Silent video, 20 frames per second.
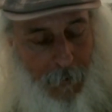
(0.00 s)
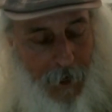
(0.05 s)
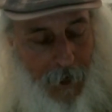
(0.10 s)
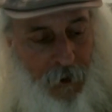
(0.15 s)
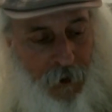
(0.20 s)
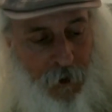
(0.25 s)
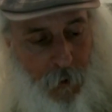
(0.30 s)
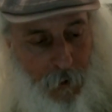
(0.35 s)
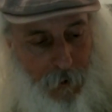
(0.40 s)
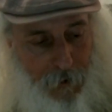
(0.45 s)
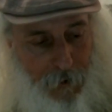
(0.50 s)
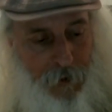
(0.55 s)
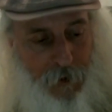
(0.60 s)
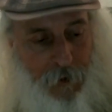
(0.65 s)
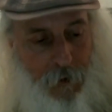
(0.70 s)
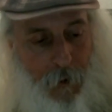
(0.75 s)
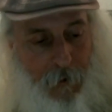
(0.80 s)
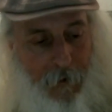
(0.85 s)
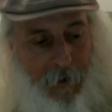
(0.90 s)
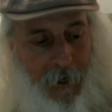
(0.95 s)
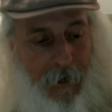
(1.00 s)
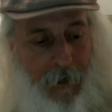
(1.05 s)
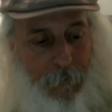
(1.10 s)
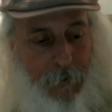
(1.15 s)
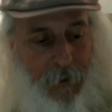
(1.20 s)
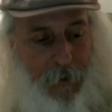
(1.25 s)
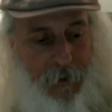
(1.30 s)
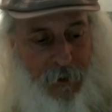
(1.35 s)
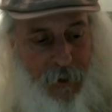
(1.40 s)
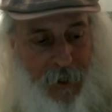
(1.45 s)
I'll shorten the story up
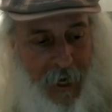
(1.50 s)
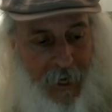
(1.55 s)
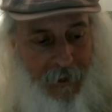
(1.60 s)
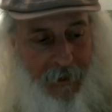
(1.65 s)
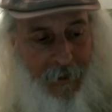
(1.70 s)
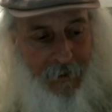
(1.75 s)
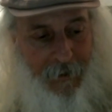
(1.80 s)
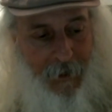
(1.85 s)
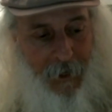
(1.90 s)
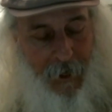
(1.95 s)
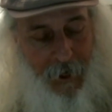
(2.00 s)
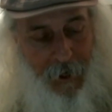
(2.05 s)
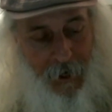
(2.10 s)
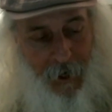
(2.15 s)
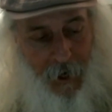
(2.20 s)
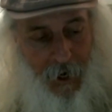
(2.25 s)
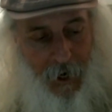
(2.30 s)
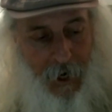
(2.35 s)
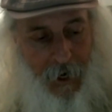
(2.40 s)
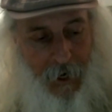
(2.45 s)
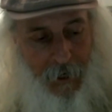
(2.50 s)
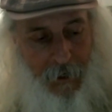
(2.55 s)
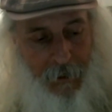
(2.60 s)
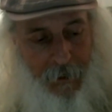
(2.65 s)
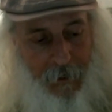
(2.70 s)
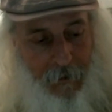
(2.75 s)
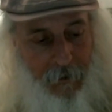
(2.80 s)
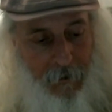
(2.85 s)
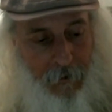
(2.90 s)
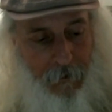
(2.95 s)
to say that uh,
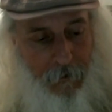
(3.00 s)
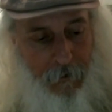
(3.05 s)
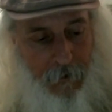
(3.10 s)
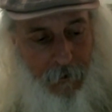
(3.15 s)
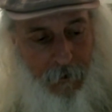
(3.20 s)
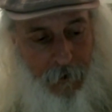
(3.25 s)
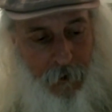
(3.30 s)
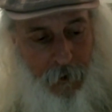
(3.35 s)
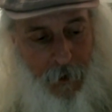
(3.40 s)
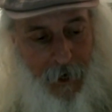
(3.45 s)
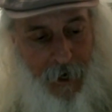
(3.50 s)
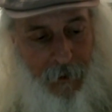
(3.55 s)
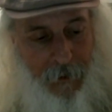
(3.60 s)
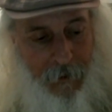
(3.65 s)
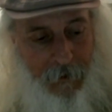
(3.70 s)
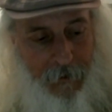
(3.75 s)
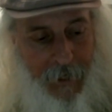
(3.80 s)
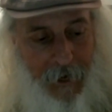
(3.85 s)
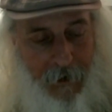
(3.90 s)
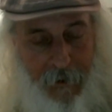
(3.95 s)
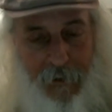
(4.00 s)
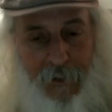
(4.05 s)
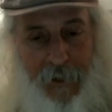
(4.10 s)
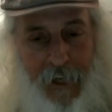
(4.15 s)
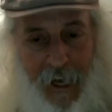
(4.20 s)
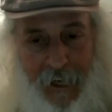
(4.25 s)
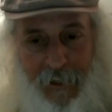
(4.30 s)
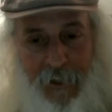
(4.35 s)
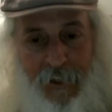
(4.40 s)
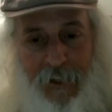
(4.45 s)
in her trailer down in
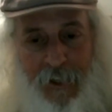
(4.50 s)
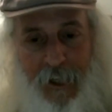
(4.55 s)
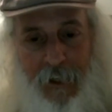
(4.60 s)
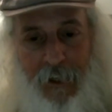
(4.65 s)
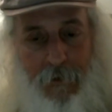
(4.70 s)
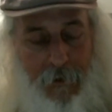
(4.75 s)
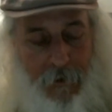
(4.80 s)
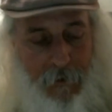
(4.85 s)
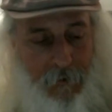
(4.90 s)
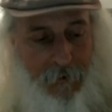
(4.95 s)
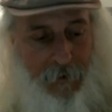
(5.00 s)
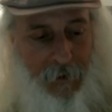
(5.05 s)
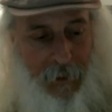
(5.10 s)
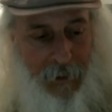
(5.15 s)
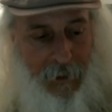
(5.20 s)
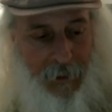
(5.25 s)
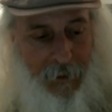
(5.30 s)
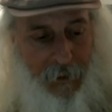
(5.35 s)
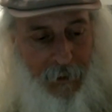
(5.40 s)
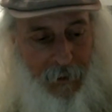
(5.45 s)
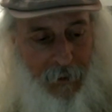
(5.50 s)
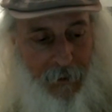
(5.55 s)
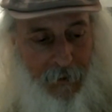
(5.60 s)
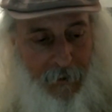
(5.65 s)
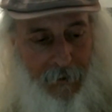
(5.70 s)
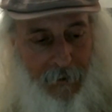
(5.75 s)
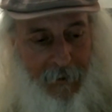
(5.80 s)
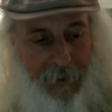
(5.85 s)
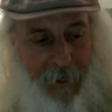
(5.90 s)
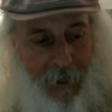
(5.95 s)
San Ysidro, uh,
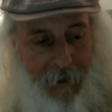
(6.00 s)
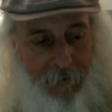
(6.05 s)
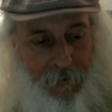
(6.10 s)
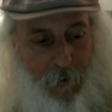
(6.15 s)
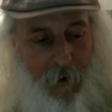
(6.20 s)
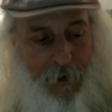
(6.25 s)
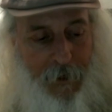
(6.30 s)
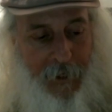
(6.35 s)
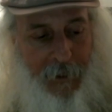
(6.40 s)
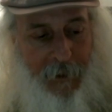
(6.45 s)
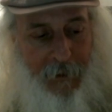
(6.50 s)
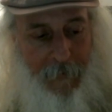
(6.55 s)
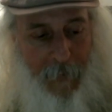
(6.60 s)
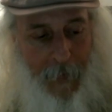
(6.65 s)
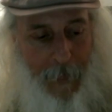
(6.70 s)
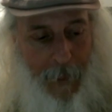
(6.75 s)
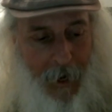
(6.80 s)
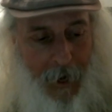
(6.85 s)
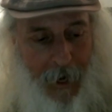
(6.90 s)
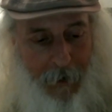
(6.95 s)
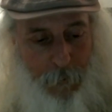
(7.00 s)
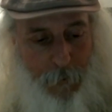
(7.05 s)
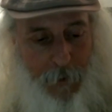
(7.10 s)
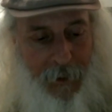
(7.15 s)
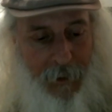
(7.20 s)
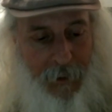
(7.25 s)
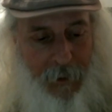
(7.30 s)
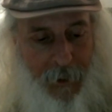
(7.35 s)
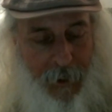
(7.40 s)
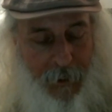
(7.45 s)
California, I real
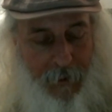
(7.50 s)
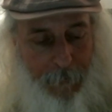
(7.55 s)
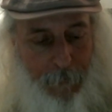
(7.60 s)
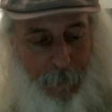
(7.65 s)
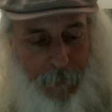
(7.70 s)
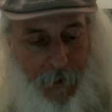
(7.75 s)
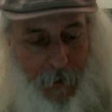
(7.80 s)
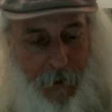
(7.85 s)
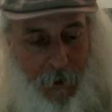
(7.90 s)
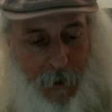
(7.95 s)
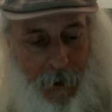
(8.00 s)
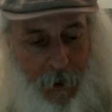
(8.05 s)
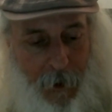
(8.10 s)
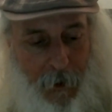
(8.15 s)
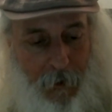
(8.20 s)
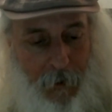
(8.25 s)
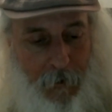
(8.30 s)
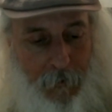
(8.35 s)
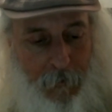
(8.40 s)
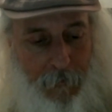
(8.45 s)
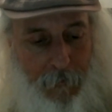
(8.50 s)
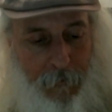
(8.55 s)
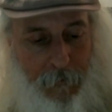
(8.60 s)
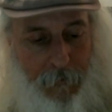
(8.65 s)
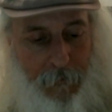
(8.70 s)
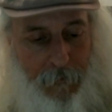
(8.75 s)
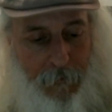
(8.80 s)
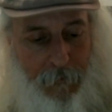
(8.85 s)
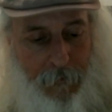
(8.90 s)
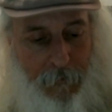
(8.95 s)
um, her
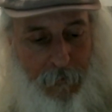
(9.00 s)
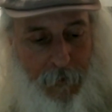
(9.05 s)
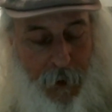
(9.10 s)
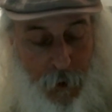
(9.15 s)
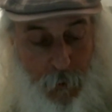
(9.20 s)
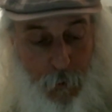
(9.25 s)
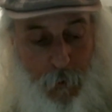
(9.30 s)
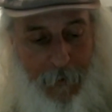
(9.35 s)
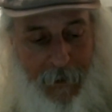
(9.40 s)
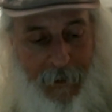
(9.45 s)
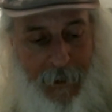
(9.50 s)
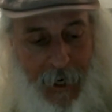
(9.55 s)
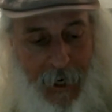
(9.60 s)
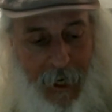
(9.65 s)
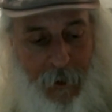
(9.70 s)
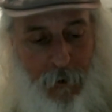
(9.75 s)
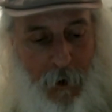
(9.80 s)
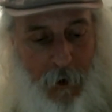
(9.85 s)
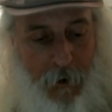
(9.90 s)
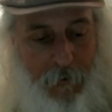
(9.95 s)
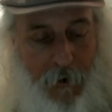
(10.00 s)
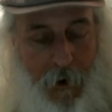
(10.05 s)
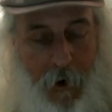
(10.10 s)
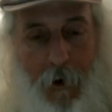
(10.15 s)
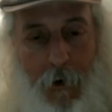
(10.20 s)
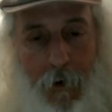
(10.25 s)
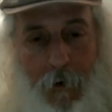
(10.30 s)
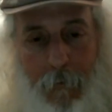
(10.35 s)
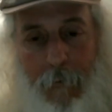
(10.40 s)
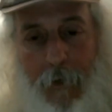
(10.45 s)
this woman that I drove
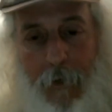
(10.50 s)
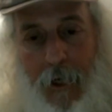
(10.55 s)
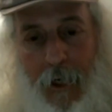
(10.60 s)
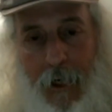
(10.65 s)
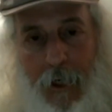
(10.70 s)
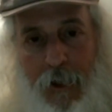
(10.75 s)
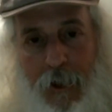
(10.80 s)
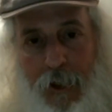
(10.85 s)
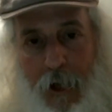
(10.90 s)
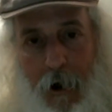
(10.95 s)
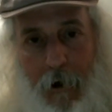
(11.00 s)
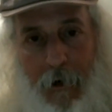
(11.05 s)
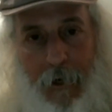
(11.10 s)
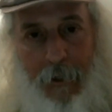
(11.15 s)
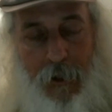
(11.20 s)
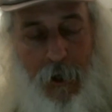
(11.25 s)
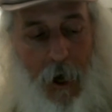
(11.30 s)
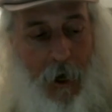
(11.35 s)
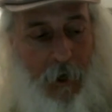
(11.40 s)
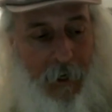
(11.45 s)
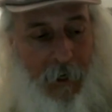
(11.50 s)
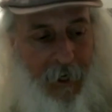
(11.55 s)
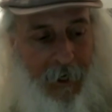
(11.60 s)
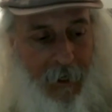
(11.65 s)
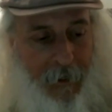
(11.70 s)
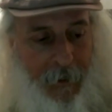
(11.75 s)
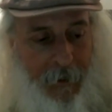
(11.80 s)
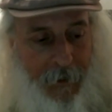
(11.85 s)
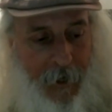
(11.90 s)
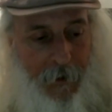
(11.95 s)
home started talking in
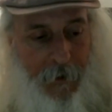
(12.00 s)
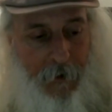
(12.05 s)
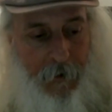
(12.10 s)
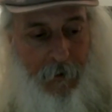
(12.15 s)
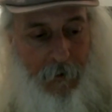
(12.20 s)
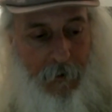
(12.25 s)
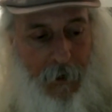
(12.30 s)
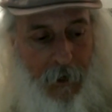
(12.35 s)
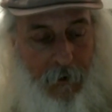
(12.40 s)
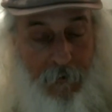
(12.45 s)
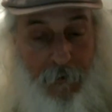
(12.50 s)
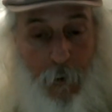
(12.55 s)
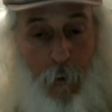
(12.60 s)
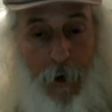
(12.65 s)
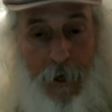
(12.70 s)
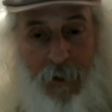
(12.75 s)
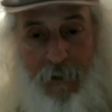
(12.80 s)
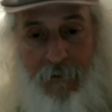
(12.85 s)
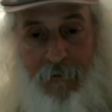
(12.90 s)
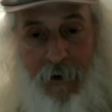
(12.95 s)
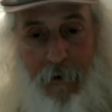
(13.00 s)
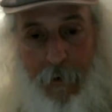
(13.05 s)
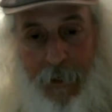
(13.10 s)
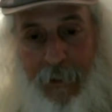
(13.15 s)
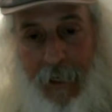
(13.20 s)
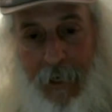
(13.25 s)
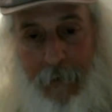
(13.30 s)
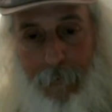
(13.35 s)
another uh, voice, a very deep